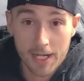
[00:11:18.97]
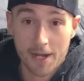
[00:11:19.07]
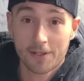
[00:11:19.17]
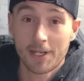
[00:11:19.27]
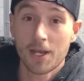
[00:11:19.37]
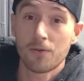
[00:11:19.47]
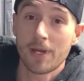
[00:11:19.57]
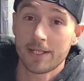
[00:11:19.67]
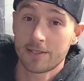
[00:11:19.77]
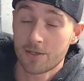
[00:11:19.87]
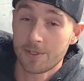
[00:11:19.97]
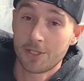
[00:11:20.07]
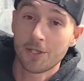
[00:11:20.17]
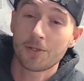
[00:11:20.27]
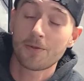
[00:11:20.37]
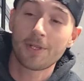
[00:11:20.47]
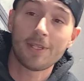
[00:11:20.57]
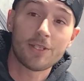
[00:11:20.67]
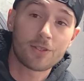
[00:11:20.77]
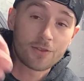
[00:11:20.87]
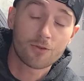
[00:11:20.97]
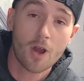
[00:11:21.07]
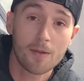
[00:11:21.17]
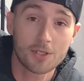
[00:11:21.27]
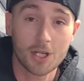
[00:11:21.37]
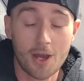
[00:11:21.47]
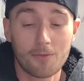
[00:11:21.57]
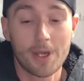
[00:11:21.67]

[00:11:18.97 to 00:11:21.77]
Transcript: out of nail weights, so we took one of these drop shot